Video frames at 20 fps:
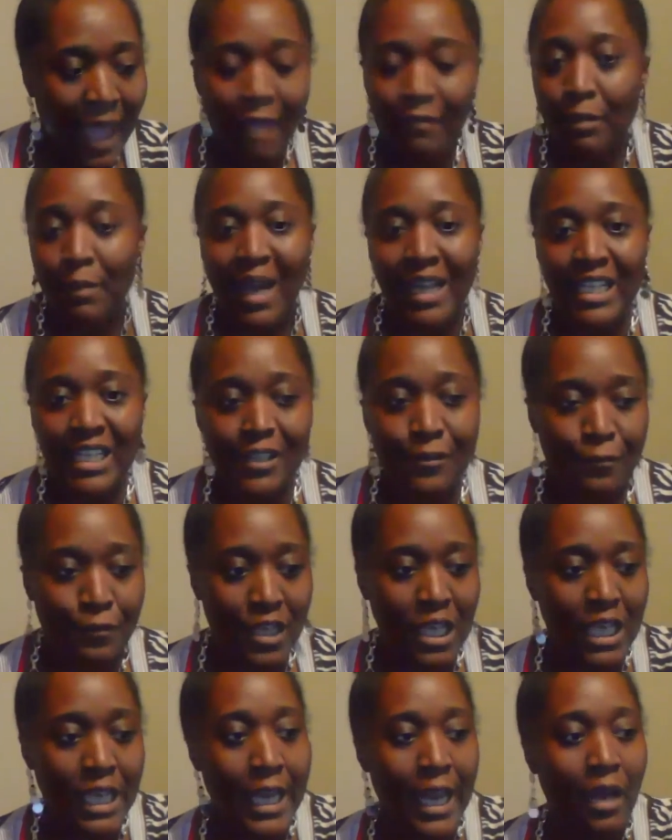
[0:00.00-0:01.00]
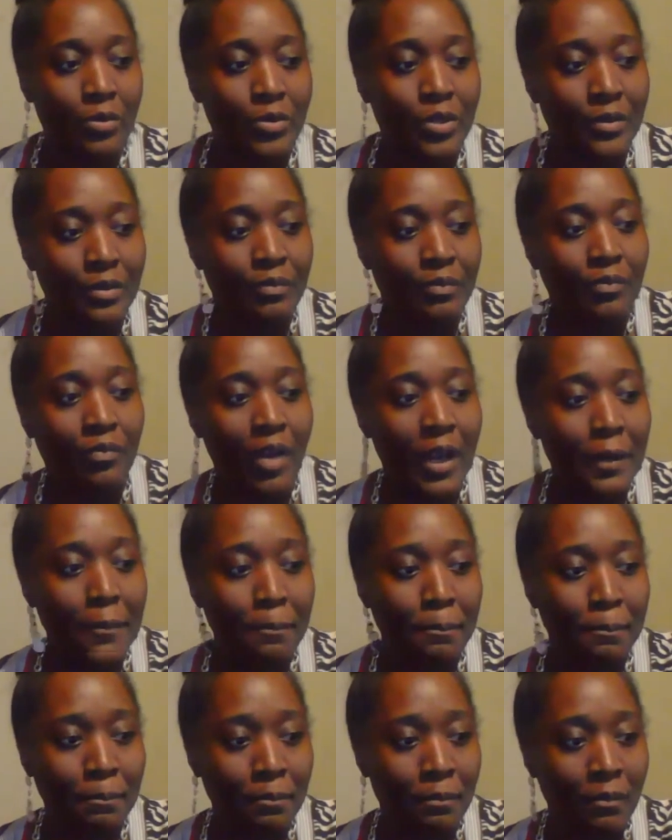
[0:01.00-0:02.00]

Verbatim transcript: Everybody's freaking out, right?